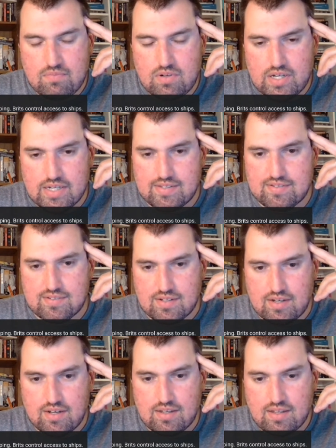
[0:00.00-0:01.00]
It's
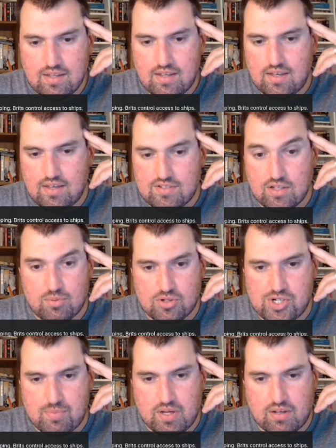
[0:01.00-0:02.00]
all about
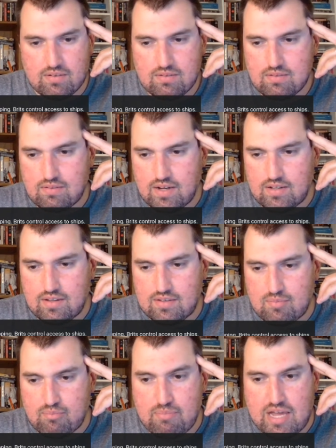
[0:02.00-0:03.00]
shipping, right? That's
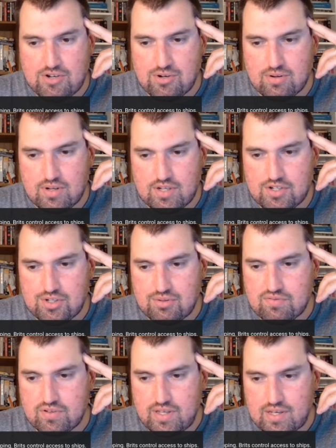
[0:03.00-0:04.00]
a major issue
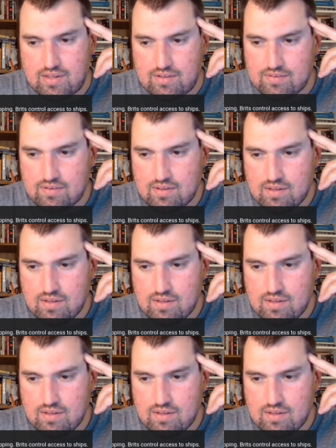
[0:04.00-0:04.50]
for the Allies.